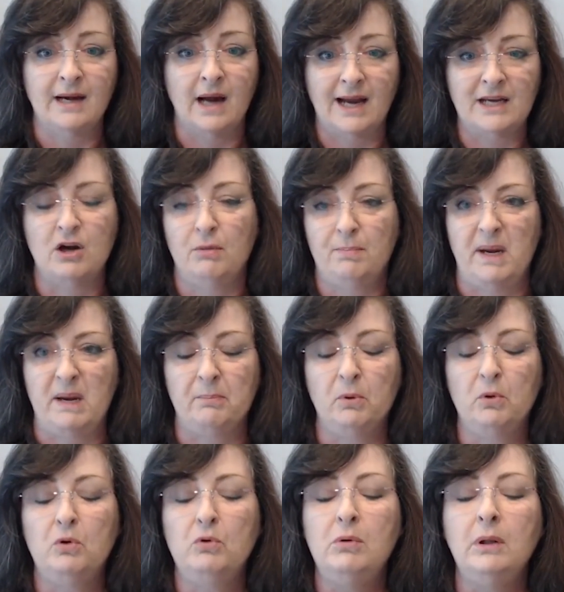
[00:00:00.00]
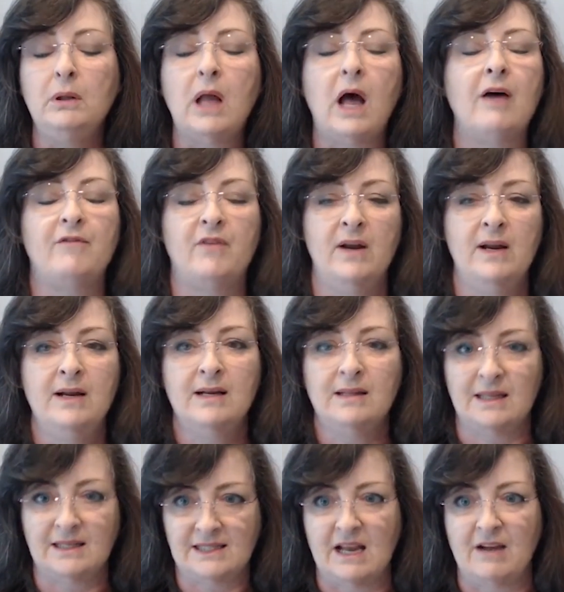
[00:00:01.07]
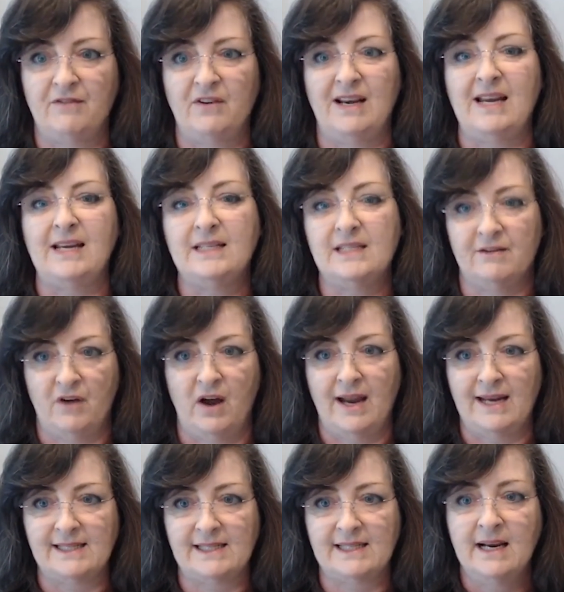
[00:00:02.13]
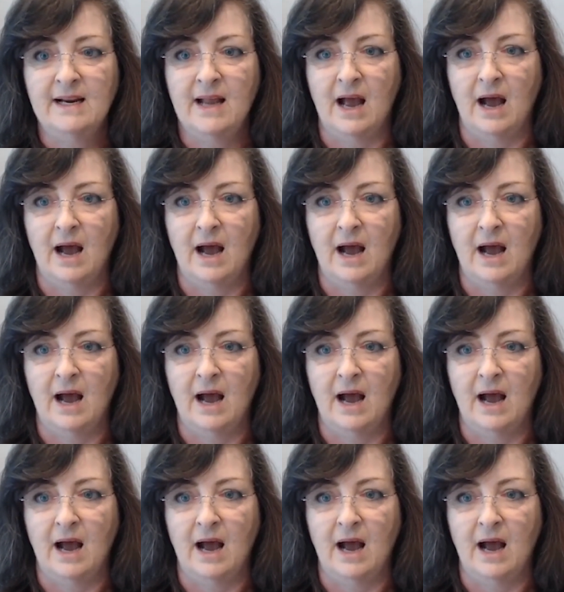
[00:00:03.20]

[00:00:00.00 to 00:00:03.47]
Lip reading: And I know people who love the Cephally device.